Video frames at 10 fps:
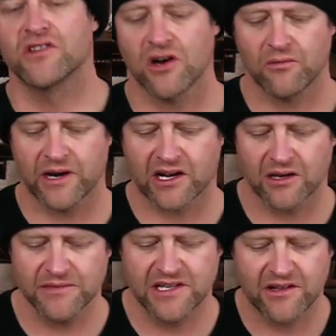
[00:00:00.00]
So when it
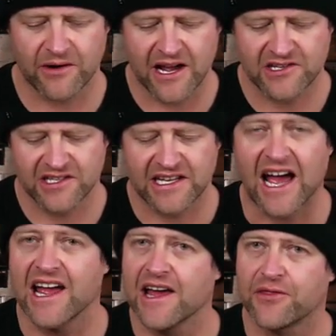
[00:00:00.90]
comes to the ratchets,
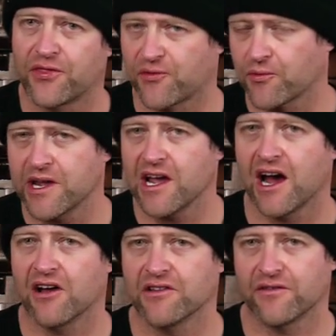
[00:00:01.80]
I had three
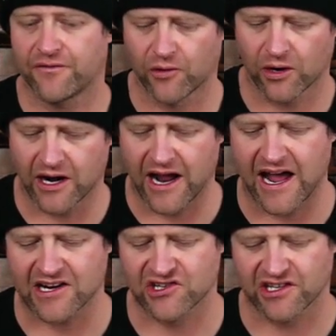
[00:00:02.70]
out of the four
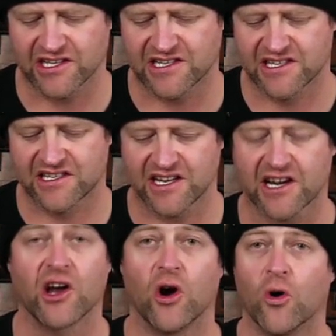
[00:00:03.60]
actually
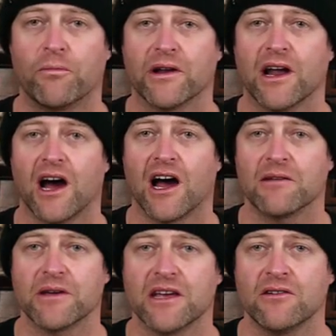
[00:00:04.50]
stick open
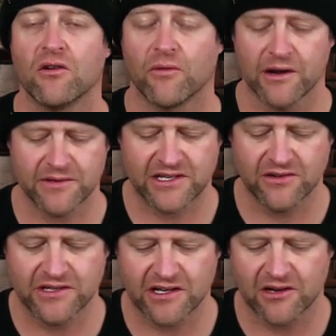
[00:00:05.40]
on me when I was
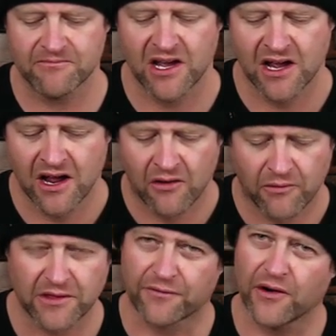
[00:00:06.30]
using them.
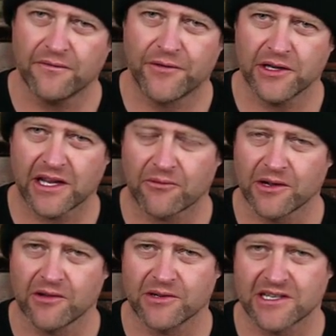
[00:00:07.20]
With the front foot, that
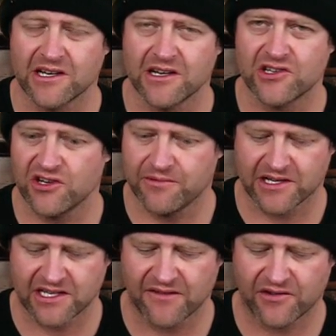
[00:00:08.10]
really wasn't an issue
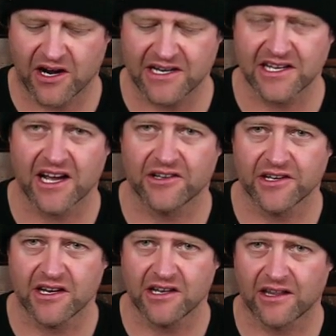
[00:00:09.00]
because after I dialed
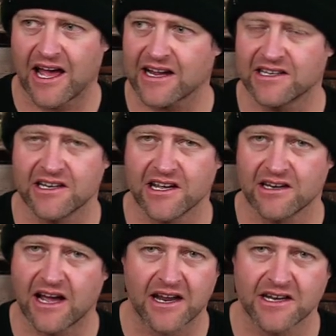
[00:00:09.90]
it in, locked it
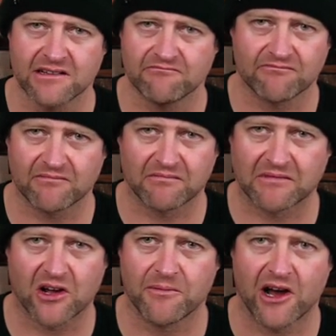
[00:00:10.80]
in, I didn't come